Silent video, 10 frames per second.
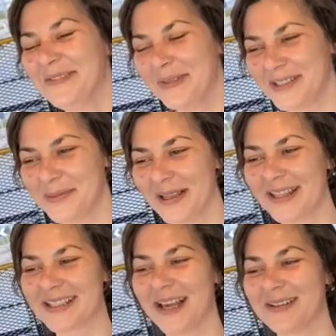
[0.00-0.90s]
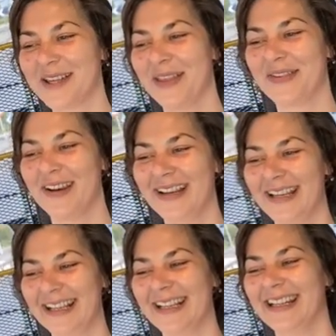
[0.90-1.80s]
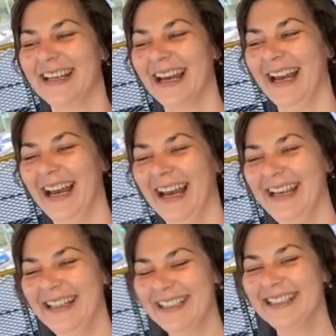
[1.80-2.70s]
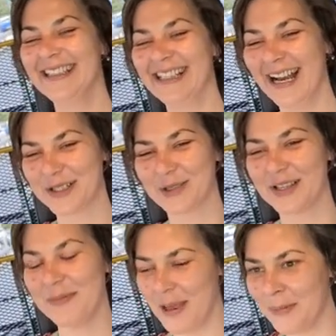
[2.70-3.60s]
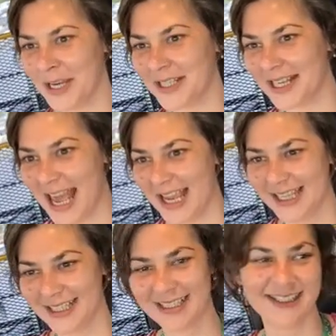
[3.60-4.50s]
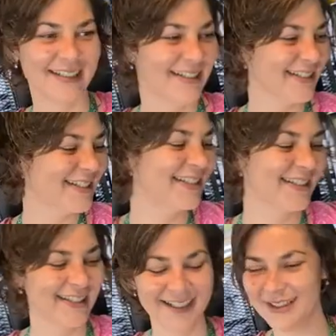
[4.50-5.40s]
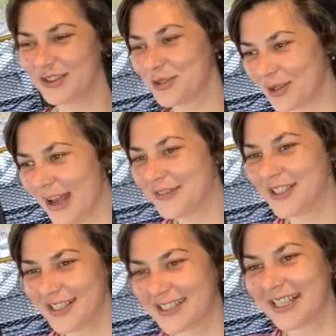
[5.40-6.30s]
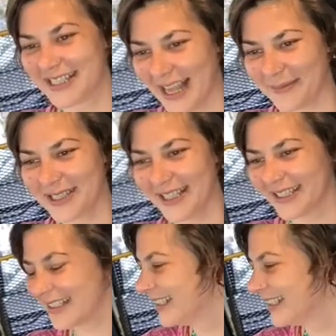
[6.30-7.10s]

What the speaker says: Don't you make that sound so threatening? I shall sleep imminently! You shall have to just accept it.